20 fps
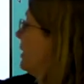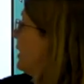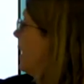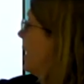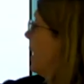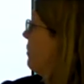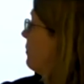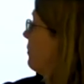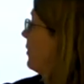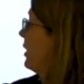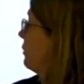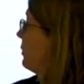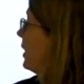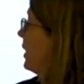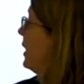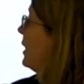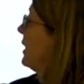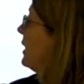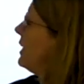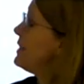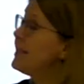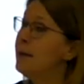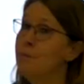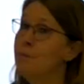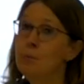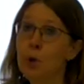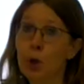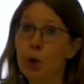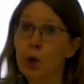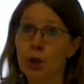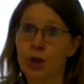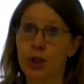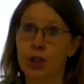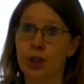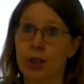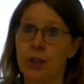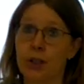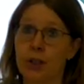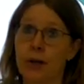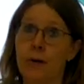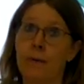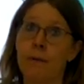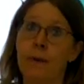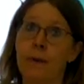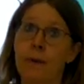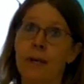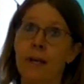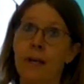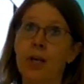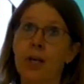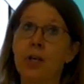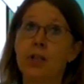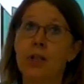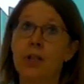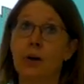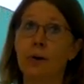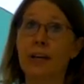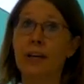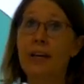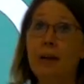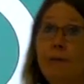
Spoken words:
in game theory, is immersion. So